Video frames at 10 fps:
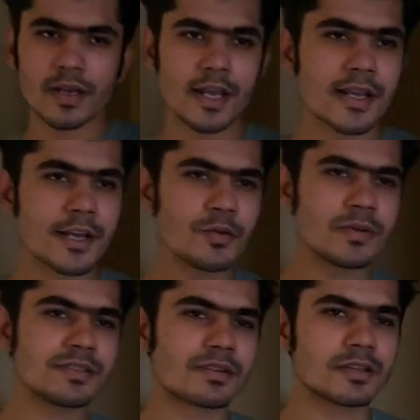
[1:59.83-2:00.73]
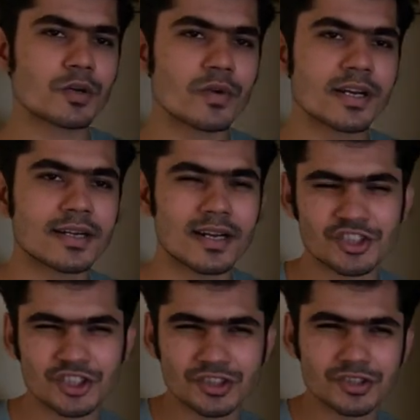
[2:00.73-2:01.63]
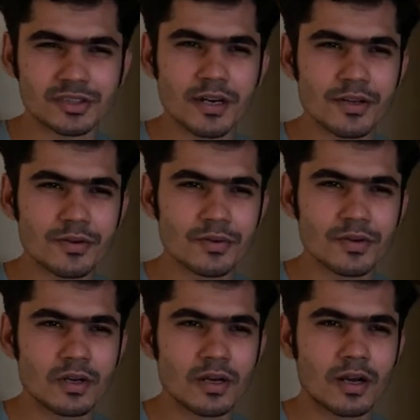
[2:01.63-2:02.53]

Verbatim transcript: Hey, can you please run the query that I just shared you?